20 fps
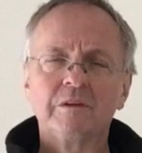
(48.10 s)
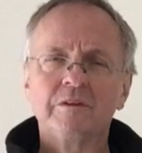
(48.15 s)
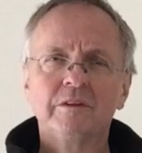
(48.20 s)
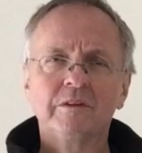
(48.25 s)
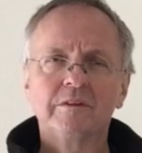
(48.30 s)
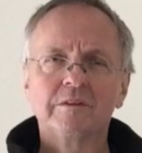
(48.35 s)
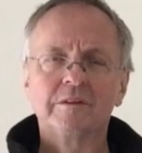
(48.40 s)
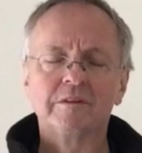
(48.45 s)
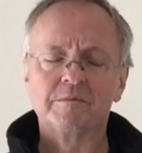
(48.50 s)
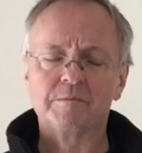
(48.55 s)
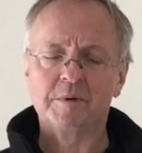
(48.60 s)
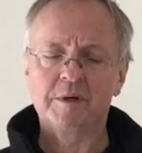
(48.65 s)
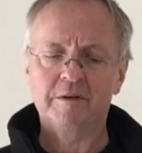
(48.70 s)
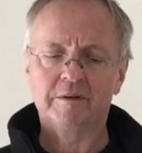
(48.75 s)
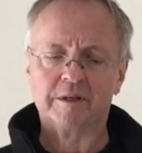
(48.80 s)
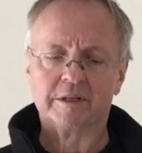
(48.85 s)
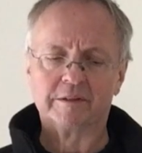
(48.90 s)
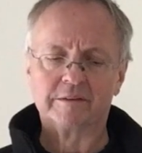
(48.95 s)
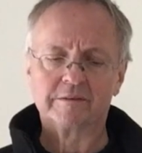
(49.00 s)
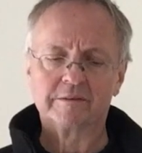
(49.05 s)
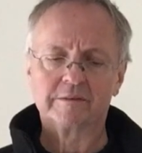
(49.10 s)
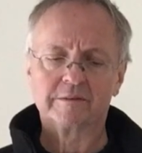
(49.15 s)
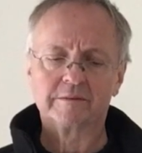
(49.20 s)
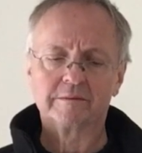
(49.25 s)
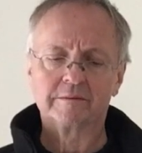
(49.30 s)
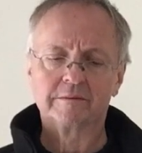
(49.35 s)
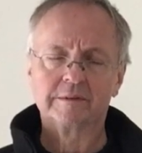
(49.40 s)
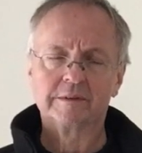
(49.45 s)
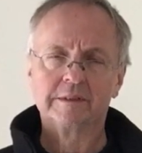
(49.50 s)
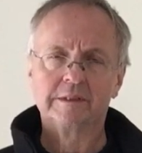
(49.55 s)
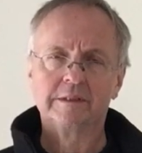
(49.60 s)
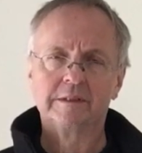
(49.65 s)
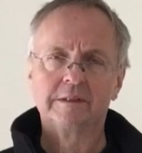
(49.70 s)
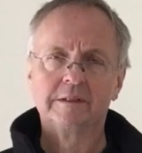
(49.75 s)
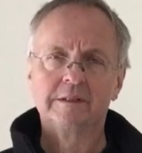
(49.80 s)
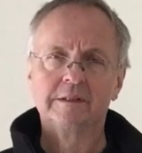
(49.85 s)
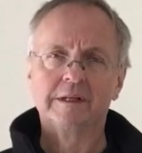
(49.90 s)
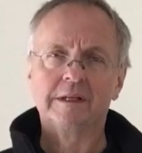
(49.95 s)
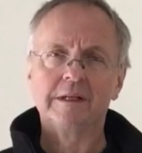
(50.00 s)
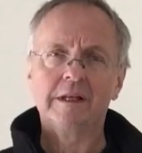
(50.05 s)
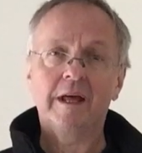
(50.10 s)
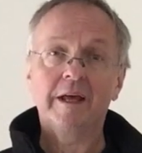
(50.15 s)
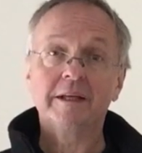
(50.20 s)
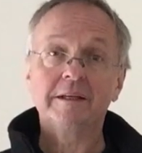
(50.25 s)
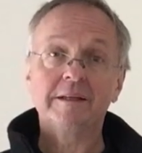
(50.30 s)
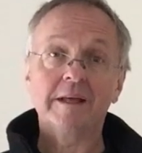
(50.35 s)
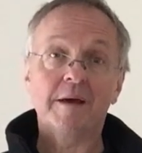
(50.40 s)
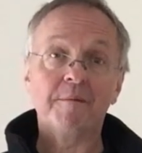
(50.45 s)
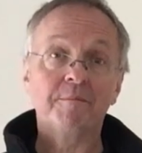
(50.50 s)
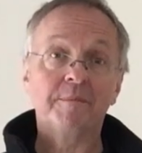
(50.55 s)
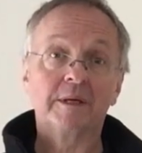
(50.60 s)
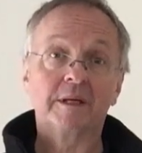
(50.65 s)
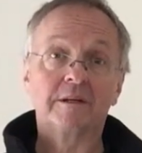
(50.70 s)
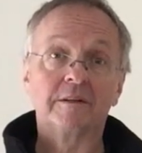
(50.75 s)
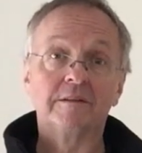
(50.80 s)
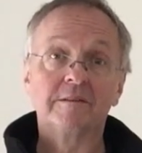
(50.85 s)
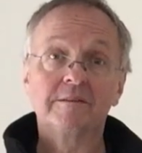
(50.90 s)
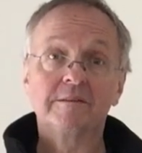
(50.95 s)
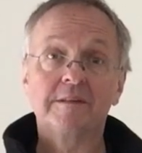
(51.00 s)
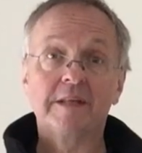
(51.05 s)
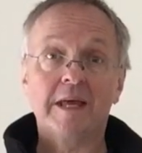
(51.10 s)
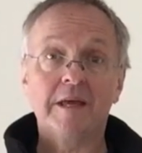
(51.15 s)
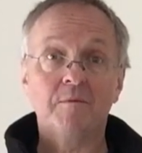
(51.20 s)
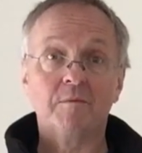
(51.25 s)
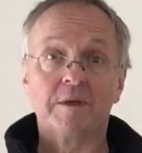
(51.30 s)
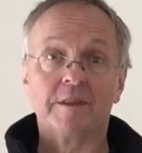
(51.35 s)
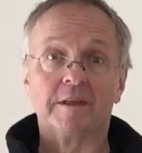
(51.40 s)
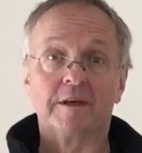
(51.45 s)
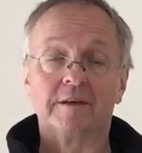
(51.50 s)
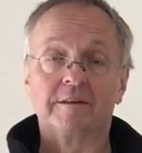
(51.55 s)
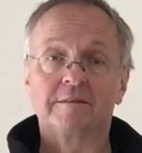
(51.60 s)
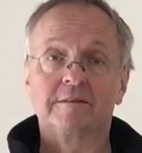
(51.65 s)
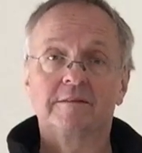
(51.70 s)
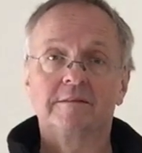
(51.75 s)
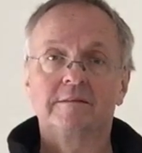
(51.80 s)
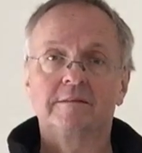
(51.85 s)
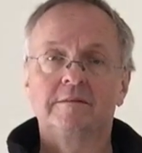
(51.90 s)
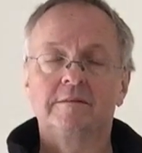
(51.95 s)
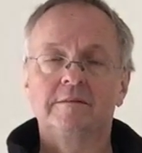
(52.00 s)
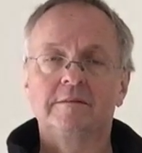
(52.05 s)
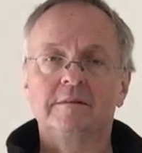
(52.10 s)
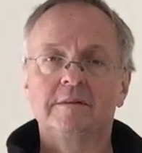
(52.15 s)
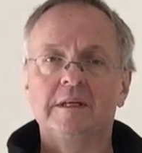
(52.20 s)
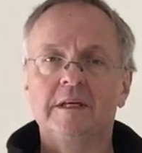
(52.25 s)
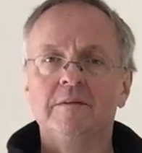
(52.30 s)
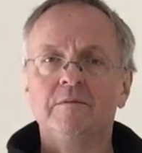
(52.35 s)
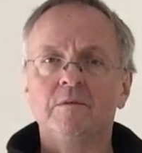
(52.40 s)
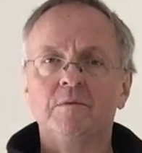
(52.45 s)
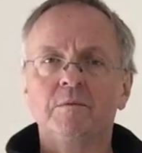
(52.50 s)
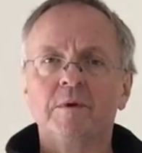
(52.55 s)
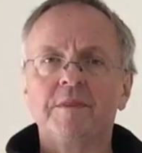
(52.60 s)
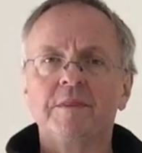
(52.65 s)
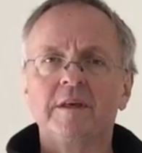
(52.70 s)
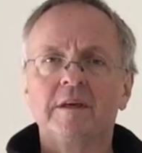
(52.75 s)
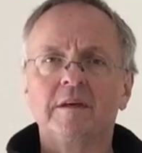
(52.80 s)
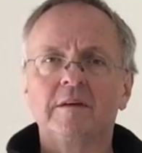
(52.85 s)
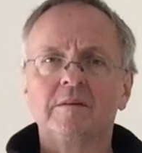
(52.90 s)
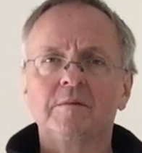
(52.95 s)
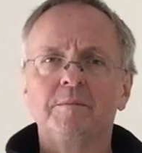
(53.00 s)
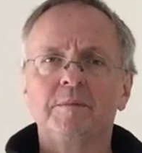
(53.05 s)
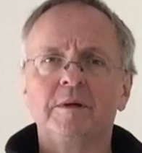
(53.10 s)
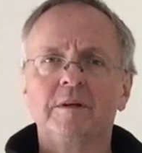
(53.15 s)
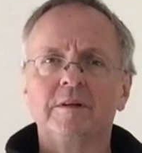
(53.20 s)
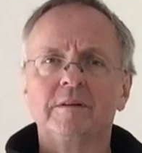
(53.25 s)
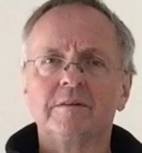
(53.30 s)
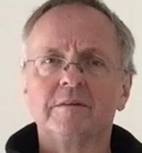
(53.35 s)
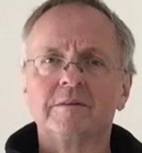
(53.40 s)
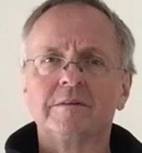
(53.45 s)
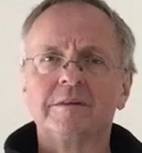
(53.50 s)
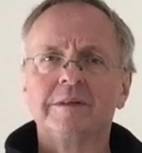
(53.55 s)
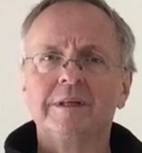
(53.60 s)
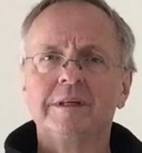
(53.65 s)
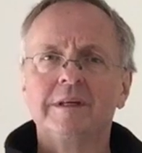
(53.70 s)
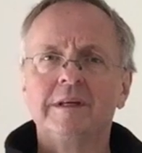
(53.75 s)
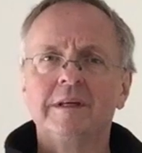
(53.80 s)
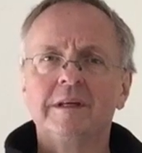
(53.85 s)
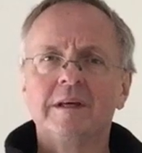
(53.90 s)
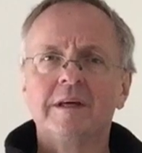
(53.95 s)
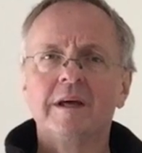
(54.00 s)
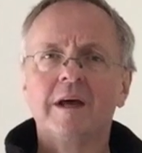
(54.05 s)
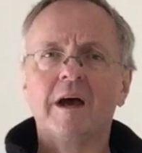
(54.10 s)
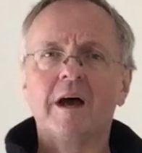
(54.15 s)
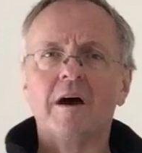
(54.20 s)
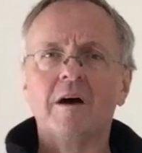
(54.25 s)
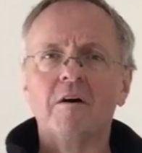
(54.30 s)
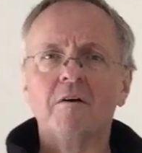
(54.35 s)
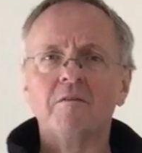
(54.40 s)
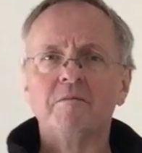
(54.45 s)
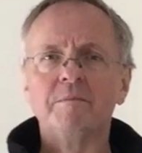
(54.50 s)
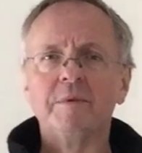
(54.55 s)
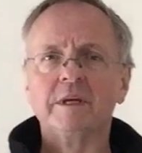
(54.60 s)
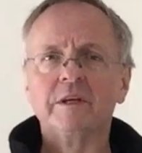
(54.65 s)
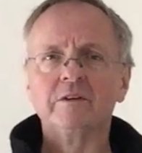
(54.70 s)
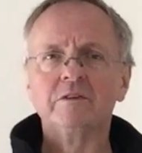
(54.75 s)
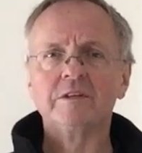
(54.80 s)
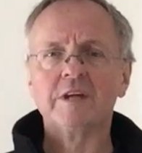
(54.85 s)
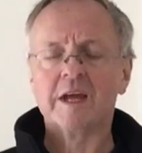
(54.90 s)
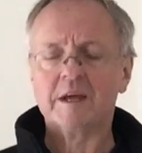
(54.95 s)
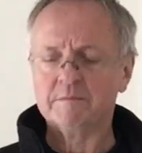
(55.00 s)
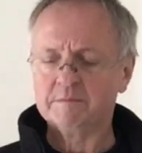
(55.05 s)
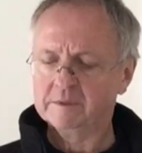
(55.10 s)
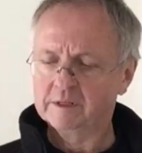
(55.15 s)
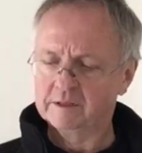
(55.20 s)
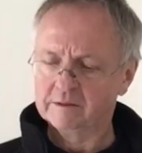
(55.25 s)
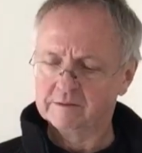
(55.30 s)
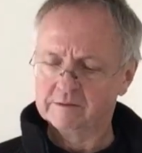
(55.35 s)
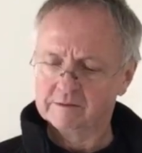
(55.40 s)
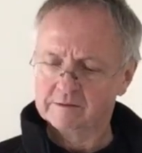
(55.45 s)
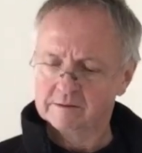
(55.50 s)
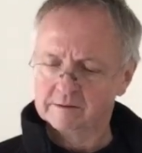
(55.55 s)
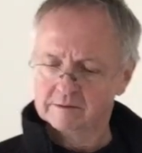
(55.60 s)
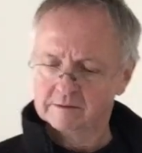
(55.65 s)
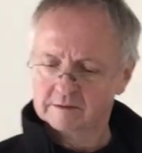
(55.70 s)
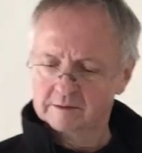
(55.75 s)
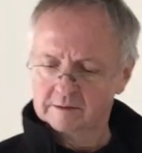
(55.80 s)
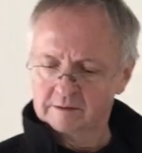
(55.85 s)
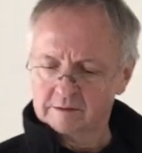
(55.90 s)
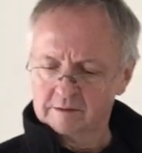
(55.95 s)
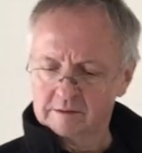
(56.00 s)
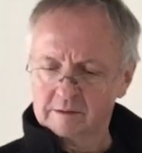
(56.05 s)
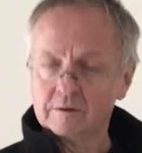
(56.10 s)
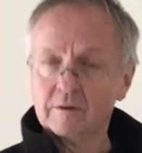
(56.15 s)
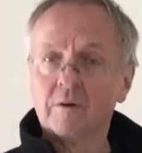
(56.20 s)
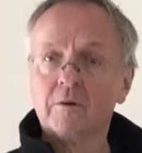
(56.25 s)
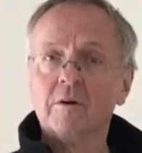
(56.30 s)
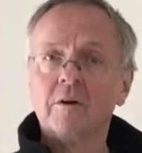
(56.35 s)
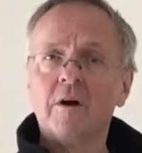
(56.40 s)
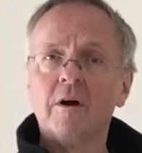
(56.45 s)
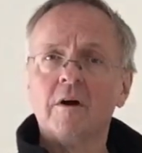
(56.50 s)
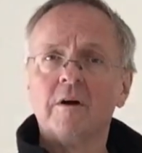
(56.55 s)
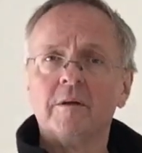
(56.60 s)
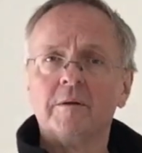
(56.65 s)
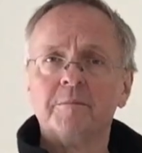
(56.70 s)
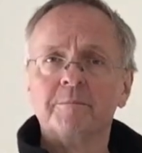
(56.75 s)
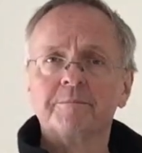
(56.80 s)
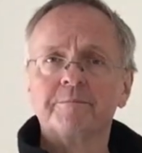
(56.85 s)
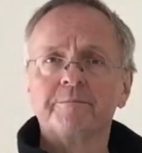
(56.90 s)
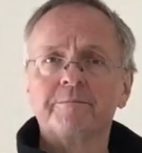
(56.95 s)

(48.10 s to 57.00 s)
just experience. And like damp, it can stay with us even when the experience of being shamed has long gone.